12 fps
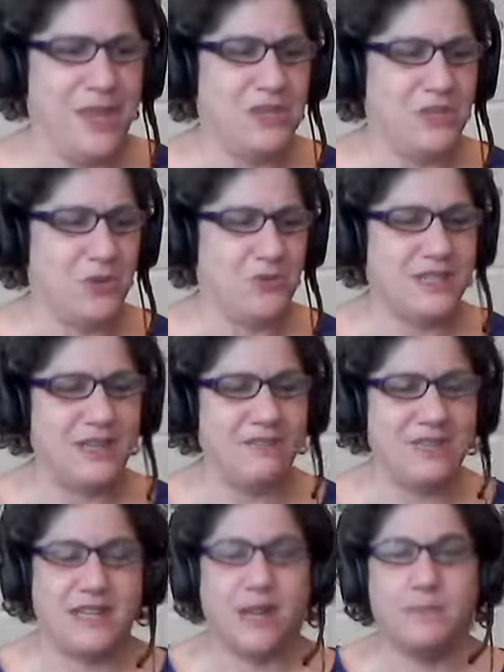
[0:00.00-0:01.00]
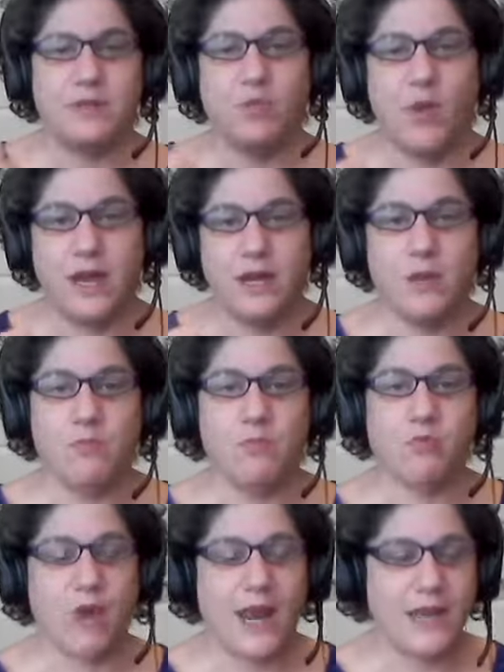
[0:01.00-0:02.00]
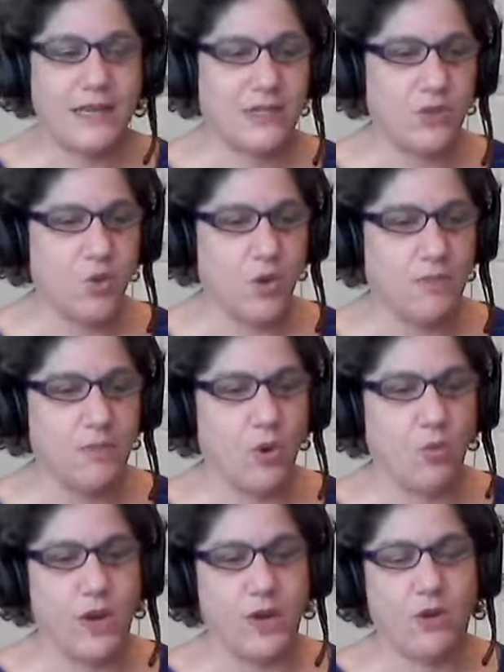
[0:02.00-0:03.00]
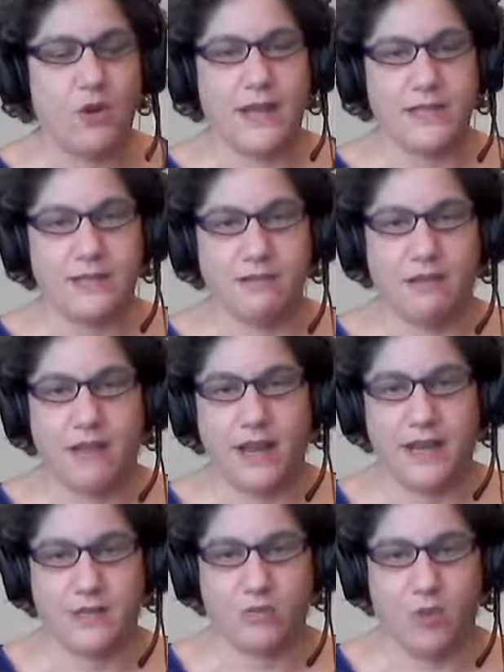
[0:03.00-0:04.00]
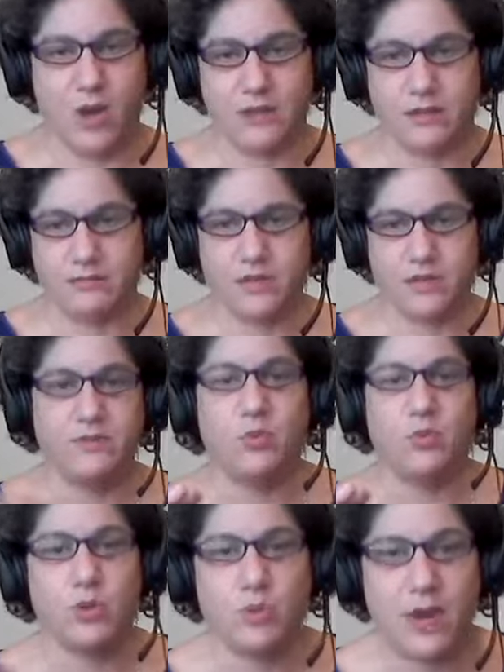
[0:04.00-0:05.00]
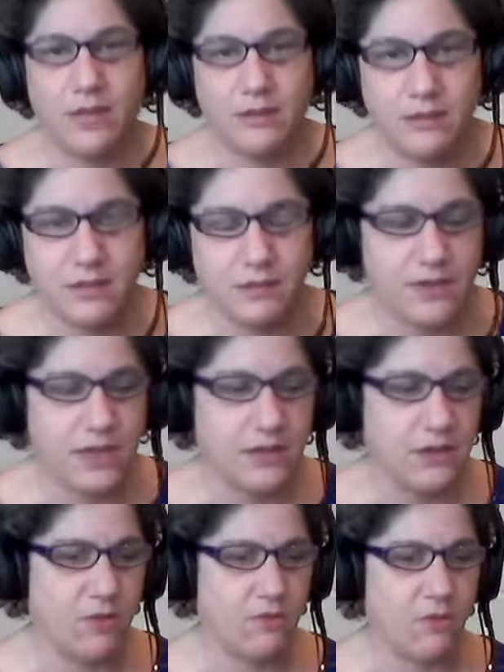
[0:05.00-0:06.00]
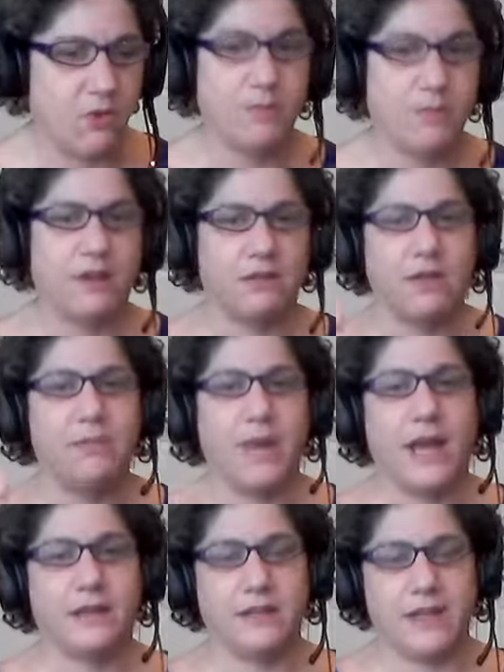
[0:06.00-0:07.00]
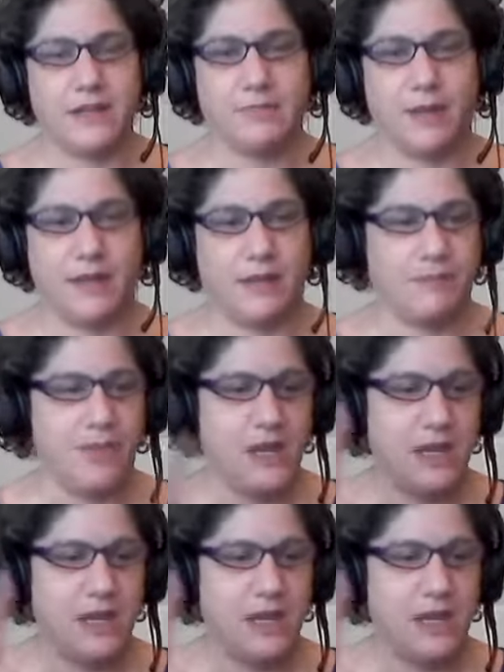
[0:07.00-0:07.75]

So 7 steps. 1, brainstorm what your ideal clients want. So if you want to write this stuff down, go for it, but I'll come back and explain them.